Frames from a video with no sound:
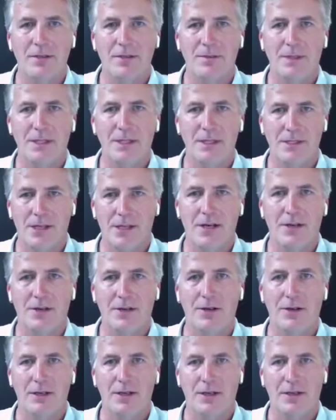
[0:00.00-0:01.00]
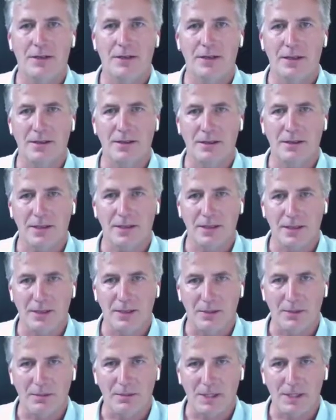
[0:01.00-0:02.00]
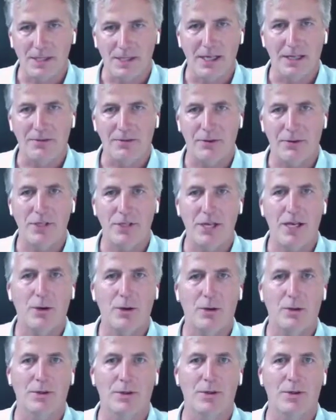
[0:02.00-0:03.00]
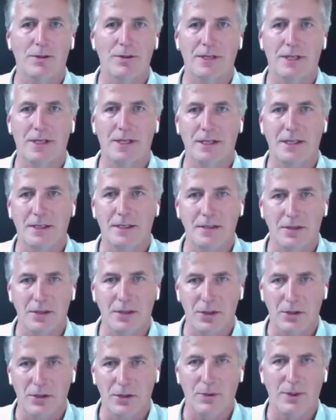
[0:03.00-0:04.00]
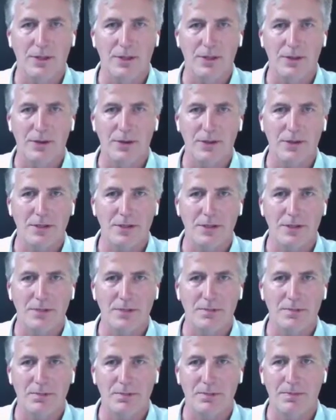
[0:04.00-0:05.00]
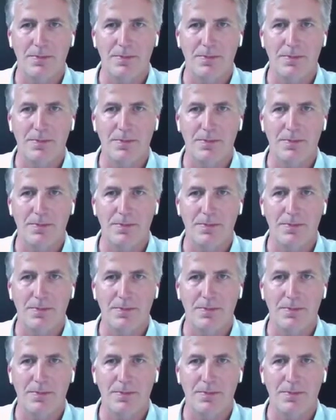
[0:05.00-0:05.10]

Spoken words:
I'm a designer, and you know, I'm designing for stakeholders, and I need to know what nurses